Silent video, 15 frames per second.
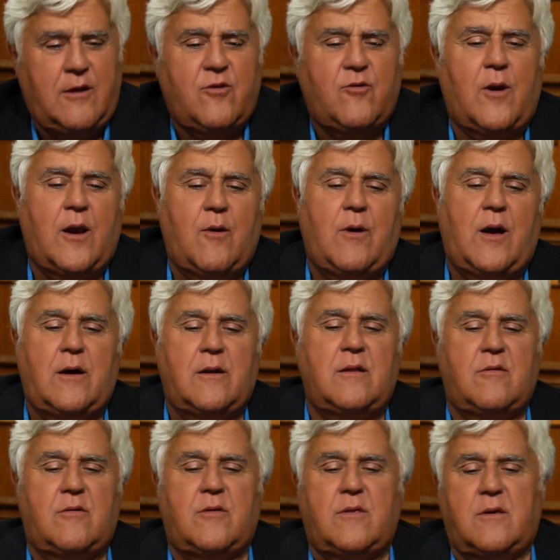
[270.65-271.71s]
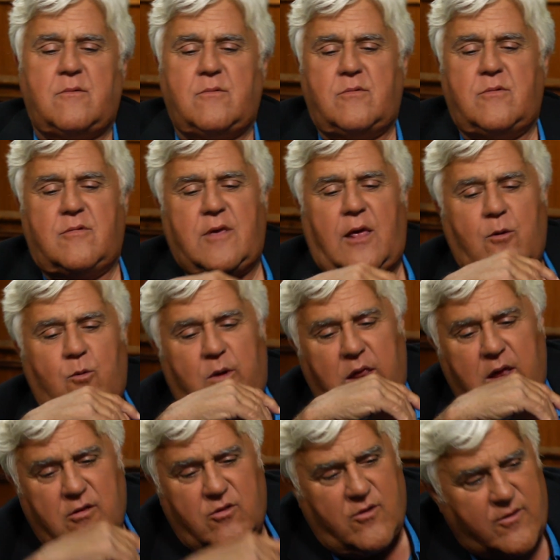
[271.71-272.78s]
So I go out into the say the one
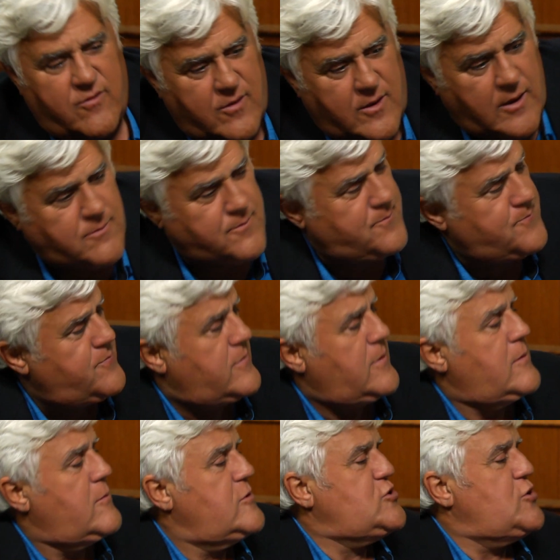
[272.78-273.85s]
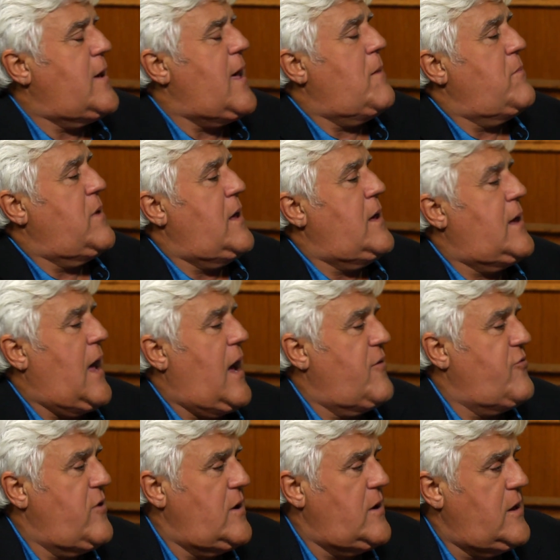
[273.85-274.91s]
the interns. Would you get me
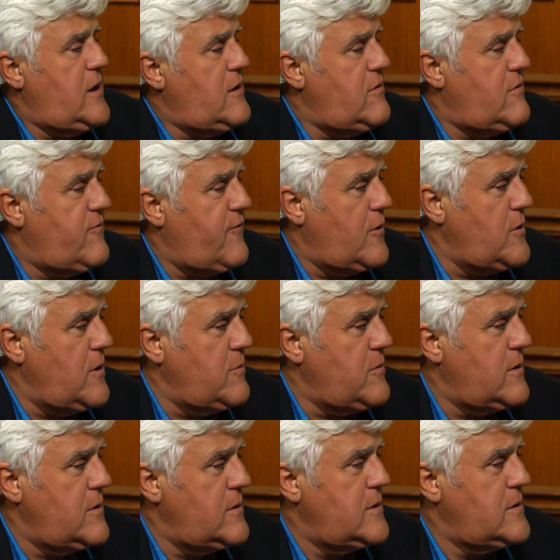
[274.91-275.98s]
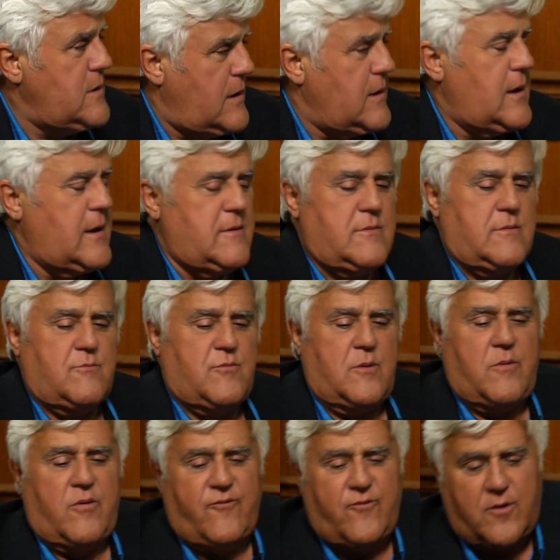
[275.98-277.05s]
Kathie Lee's phone number? Okay, bring
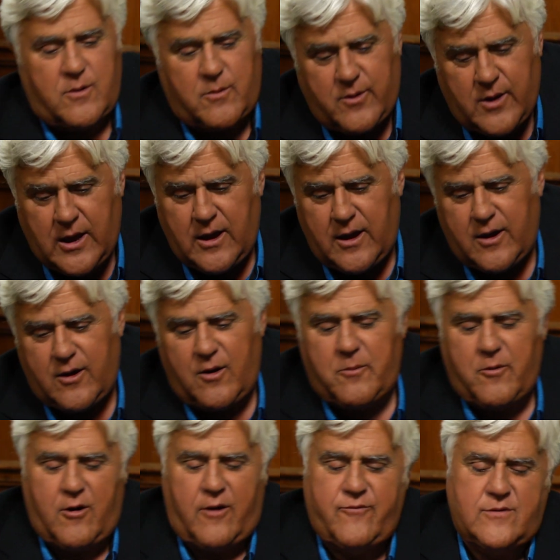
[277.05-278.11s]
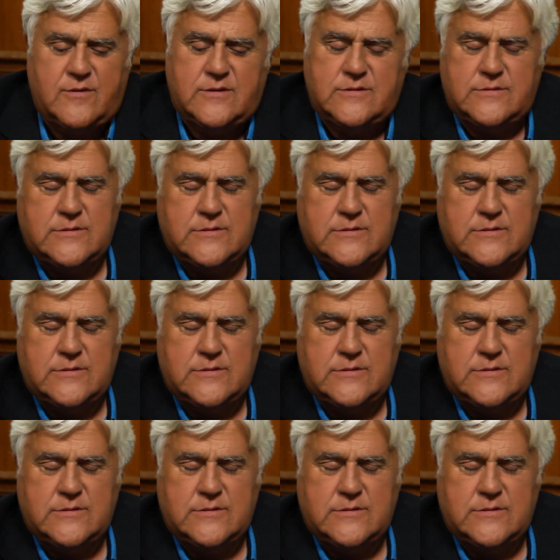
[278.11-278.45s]
me the phone number. I go in my office.